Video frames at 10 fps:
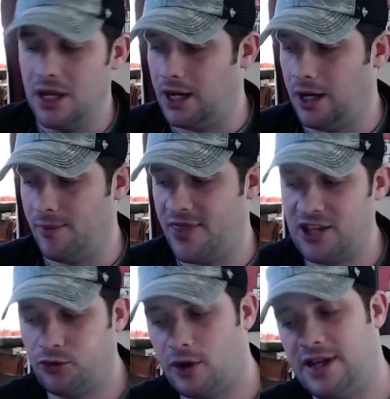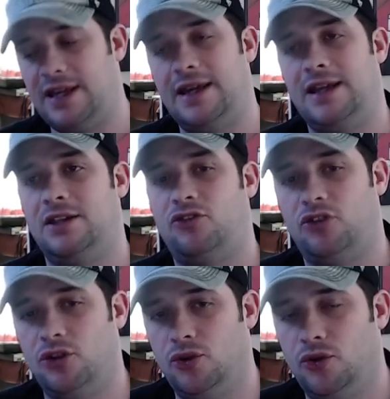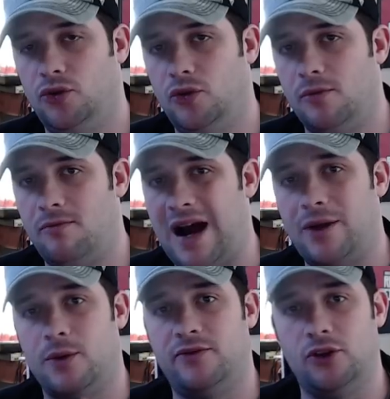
That's where I get into my review.